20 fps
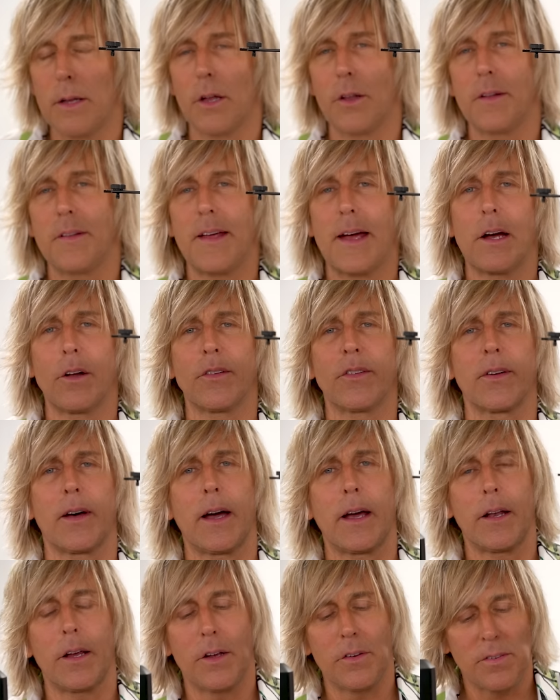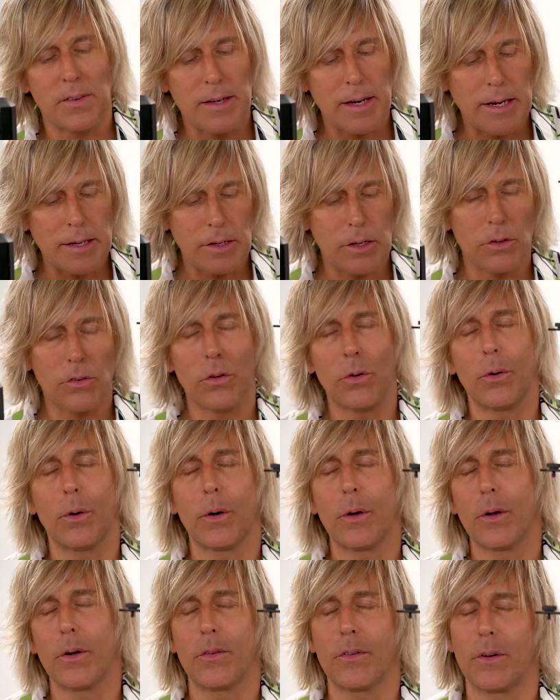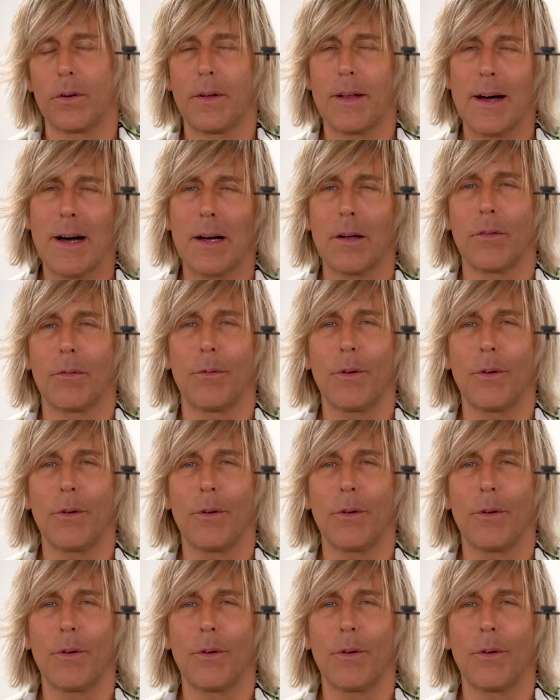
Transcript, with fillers: Now the downside is the A D two hundreds are not